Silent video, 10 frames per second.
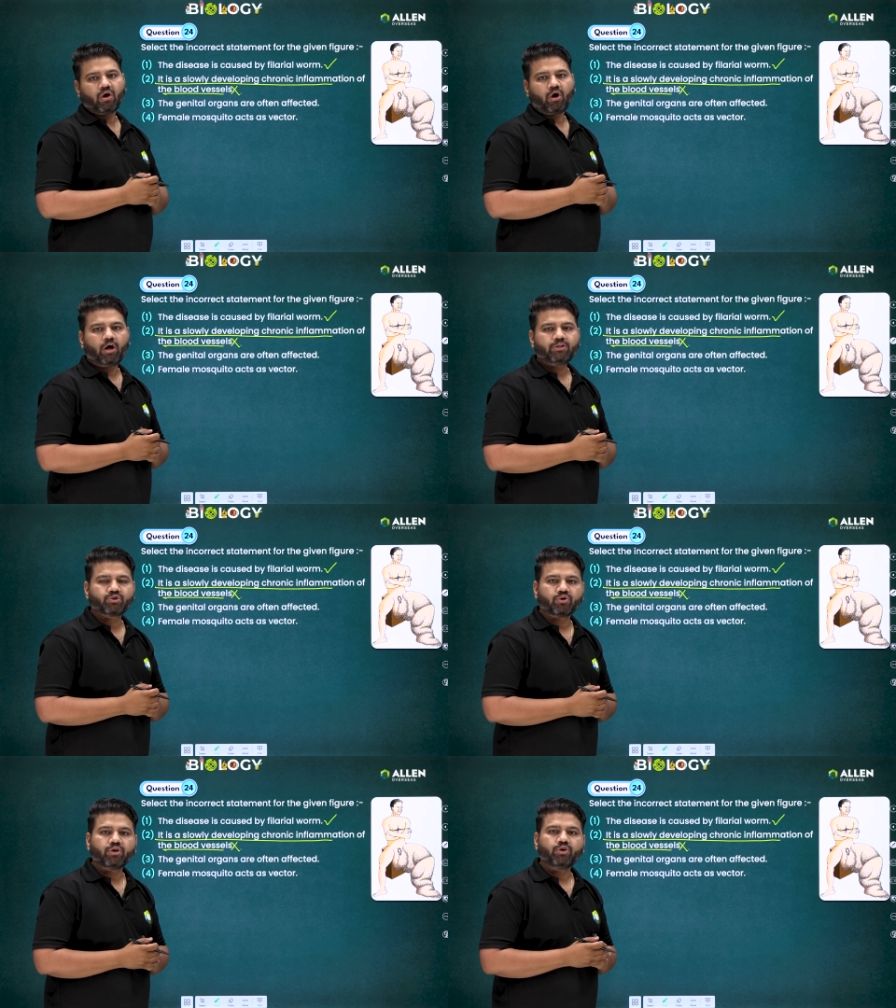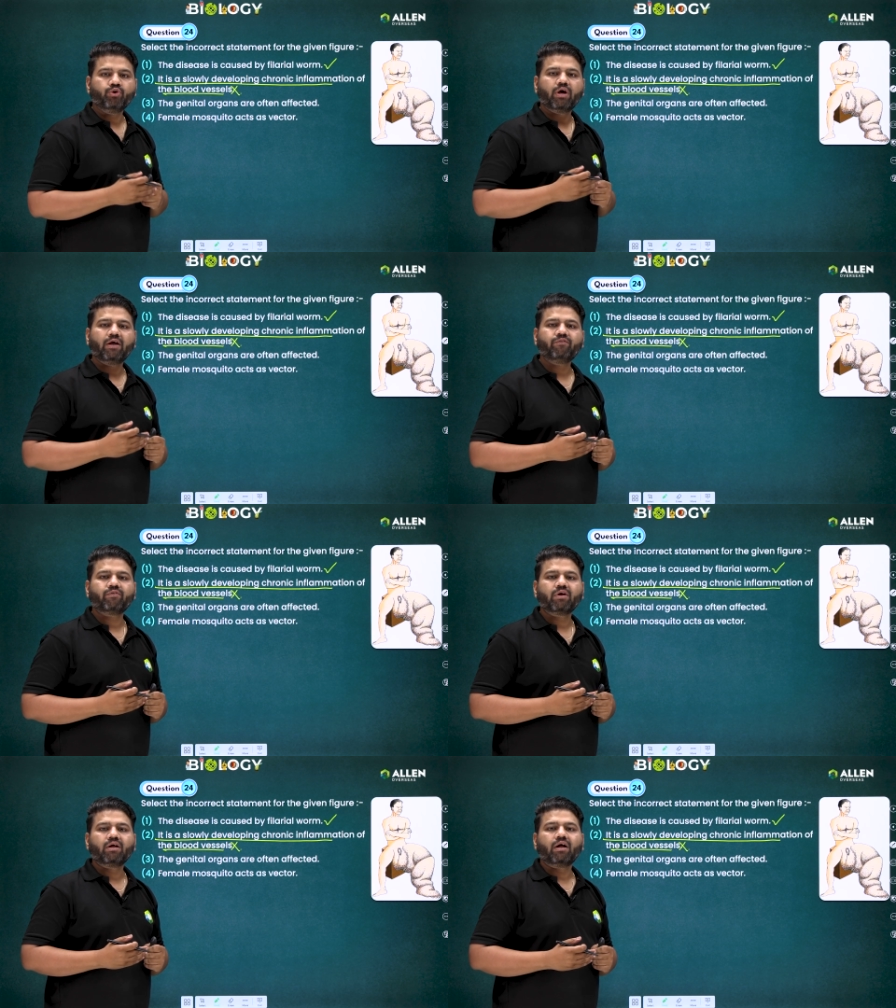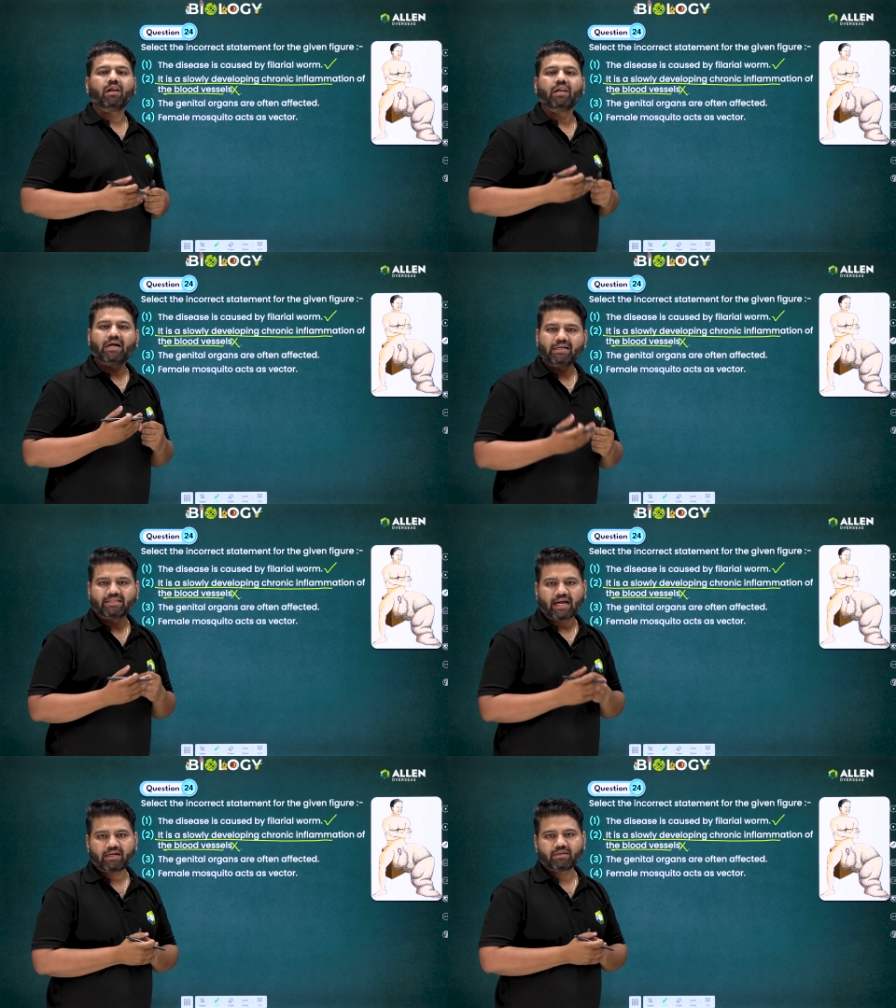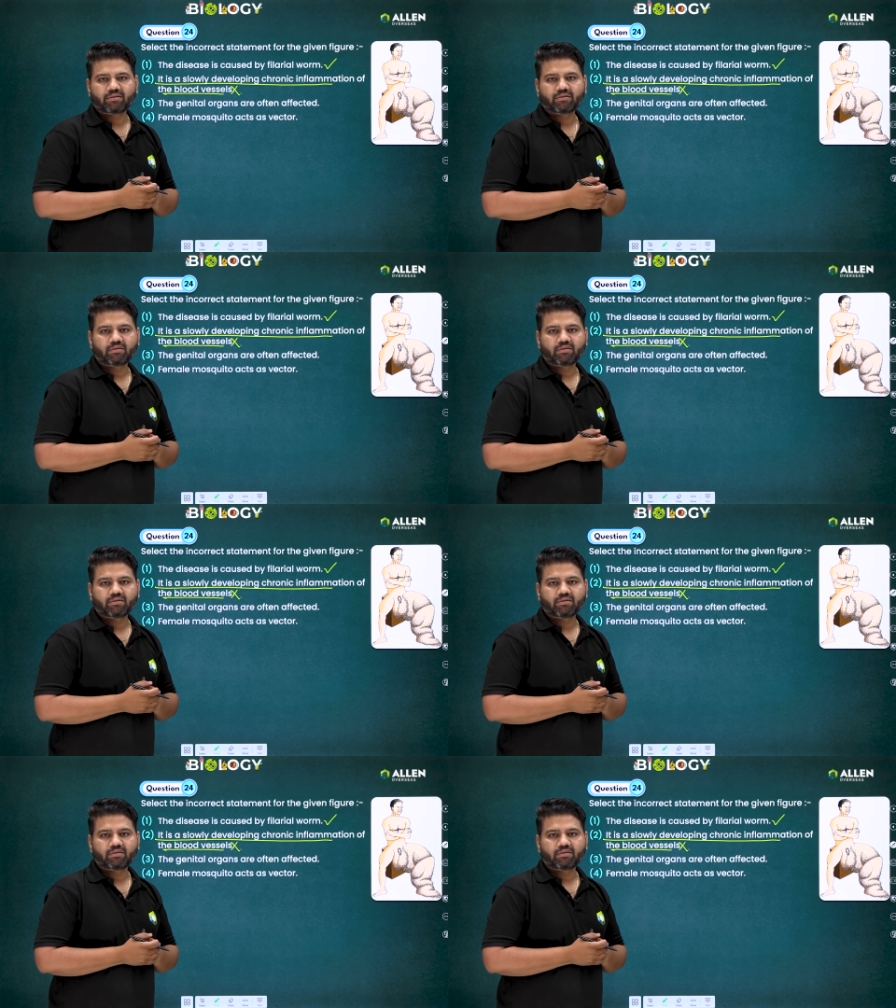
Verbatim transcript: Also, you have learned that